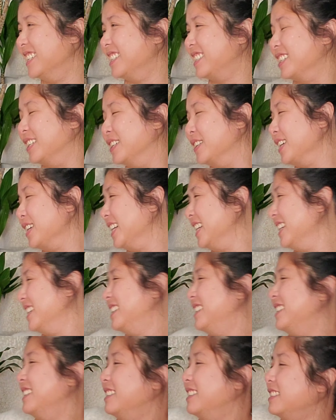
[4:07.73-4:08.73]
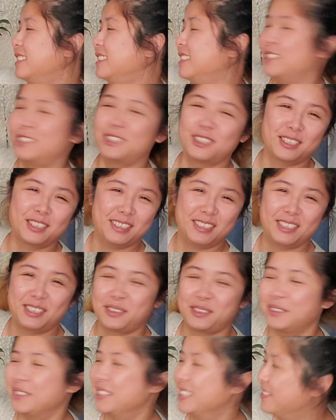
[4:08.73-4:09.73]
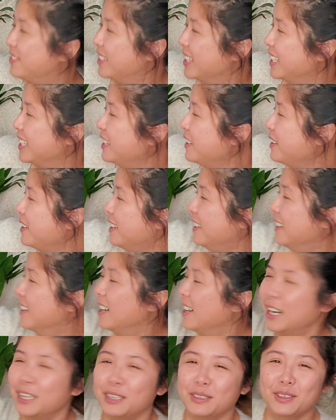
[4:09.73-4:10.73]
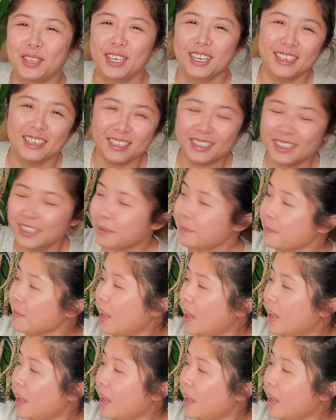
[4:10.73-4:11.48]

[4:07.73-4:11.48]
So yeah, it's so funny. I do that a lot.